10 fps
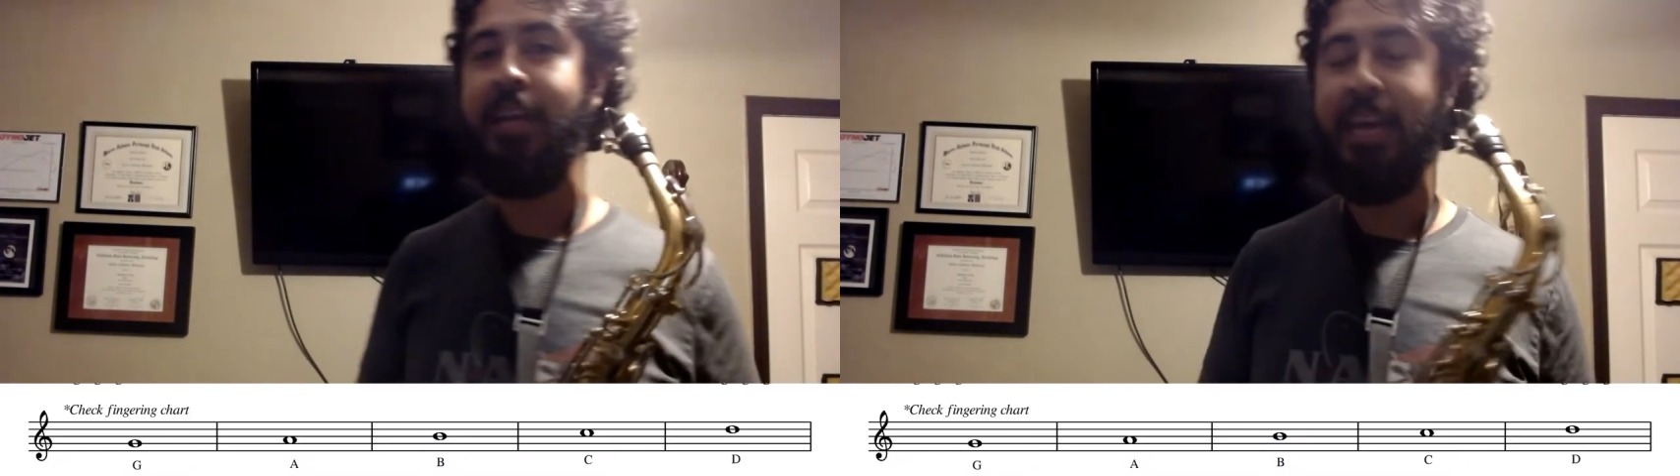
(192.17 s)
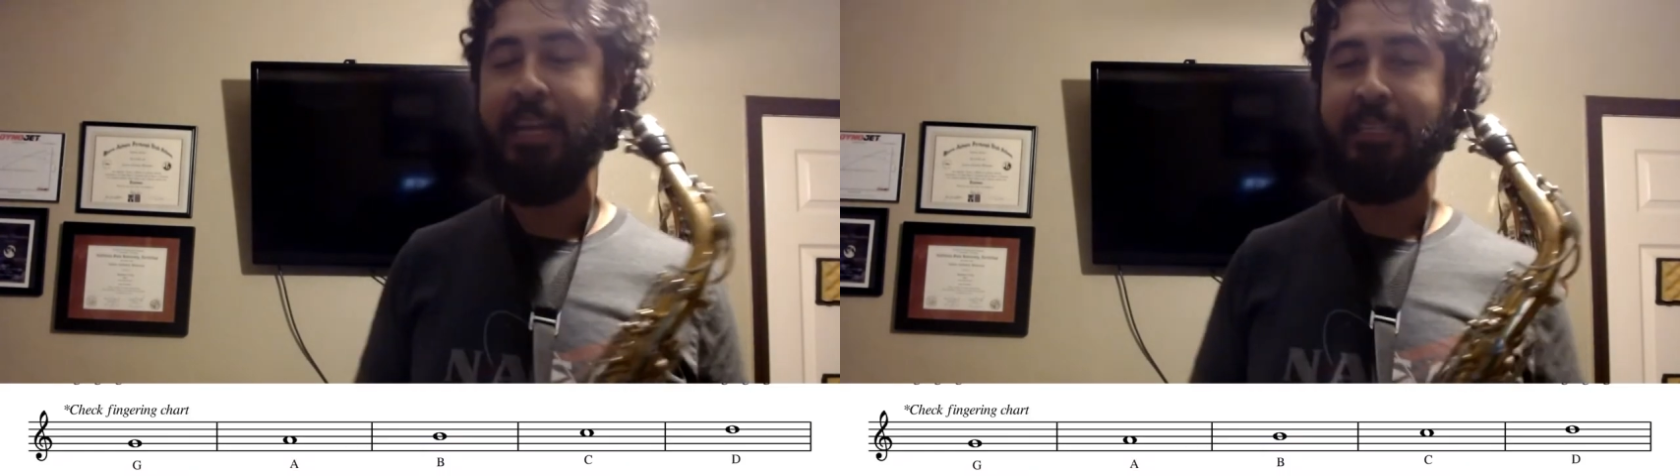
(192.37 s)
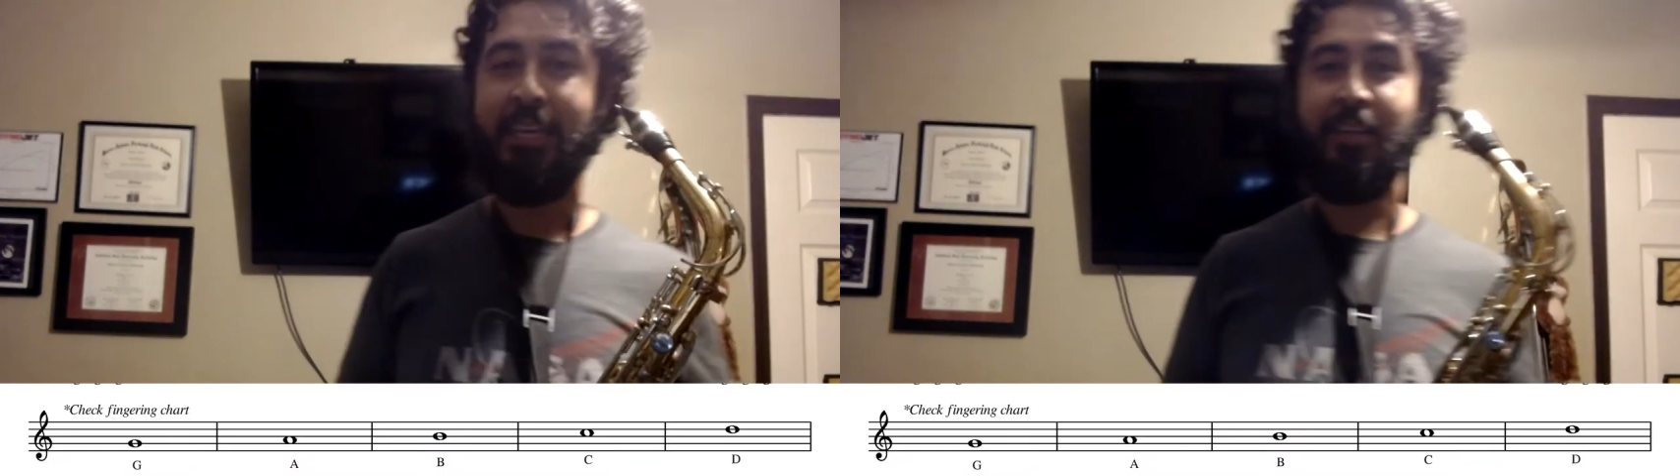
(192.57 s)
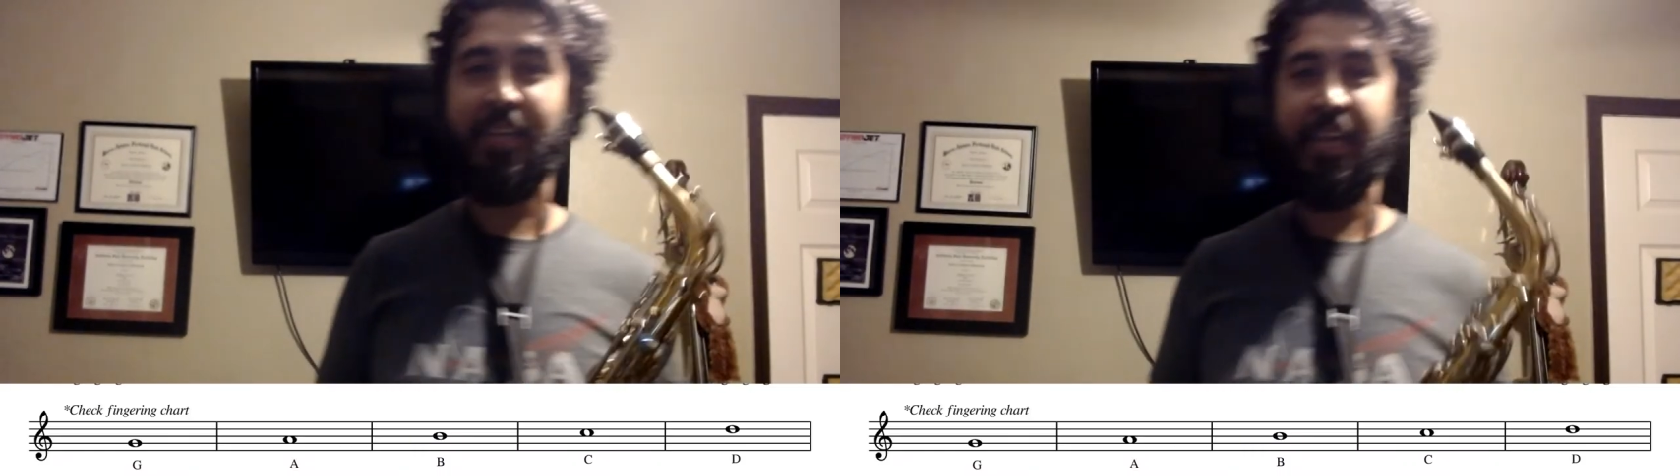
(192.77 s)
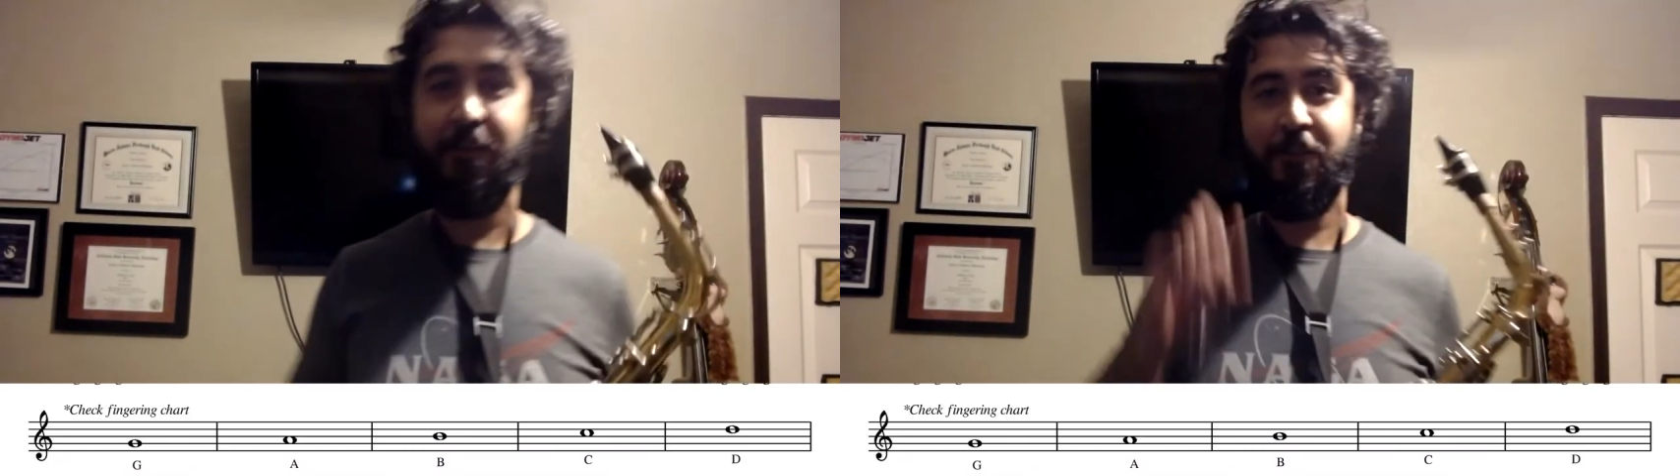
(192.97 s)
and take a look at
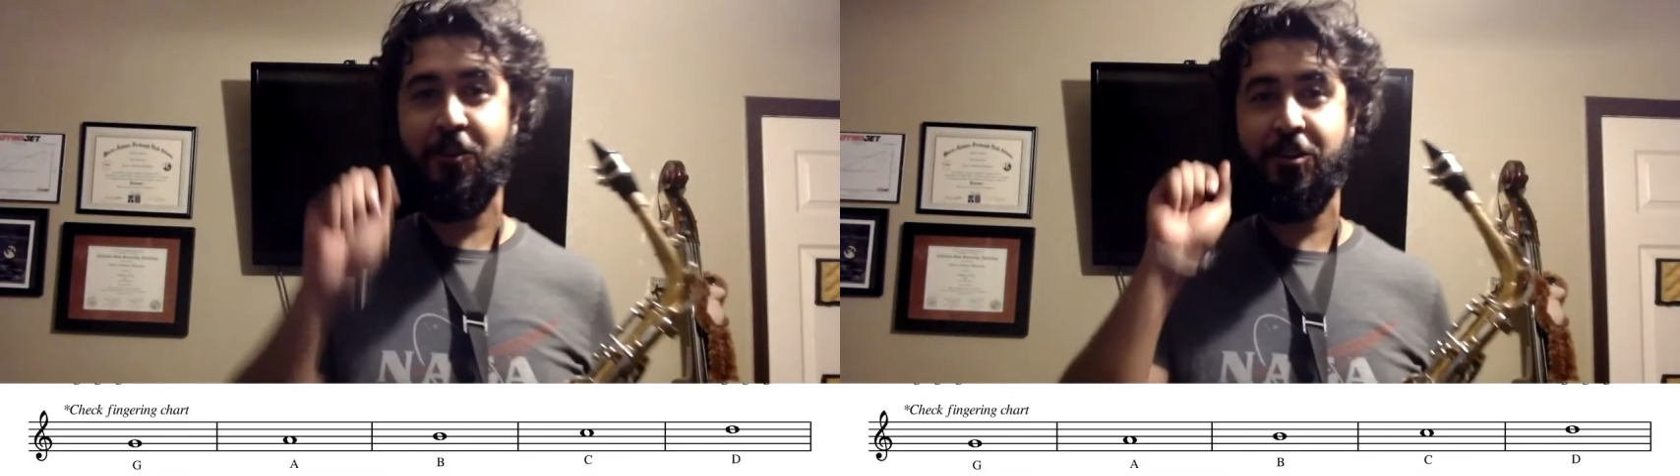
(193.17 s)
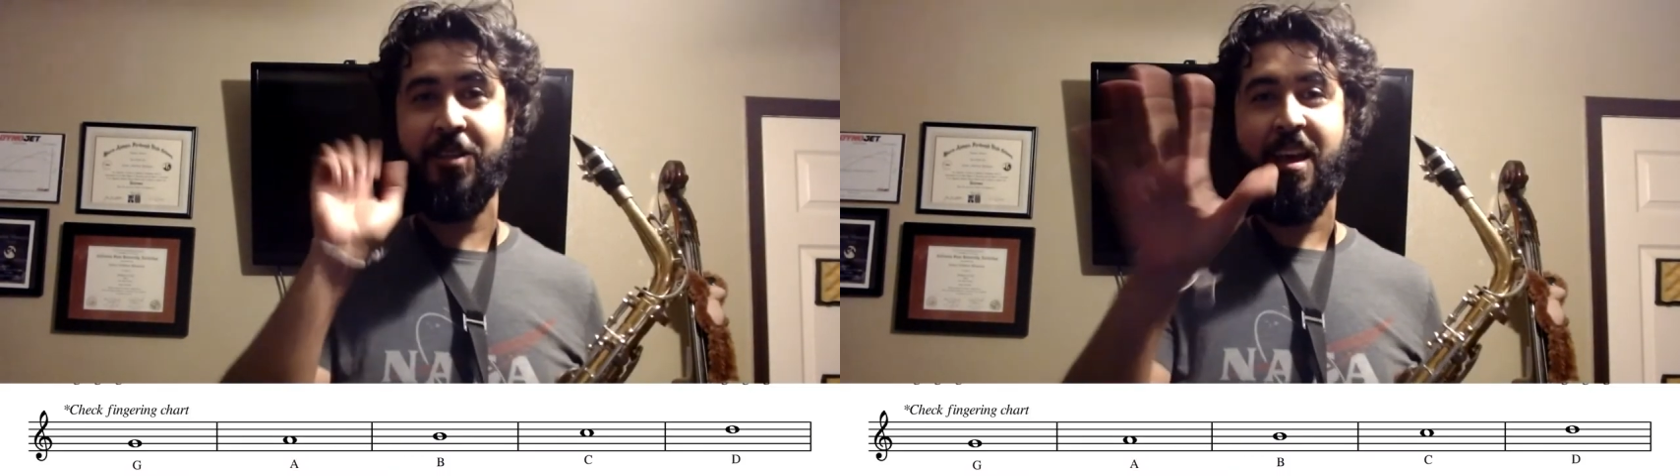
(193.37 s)
our first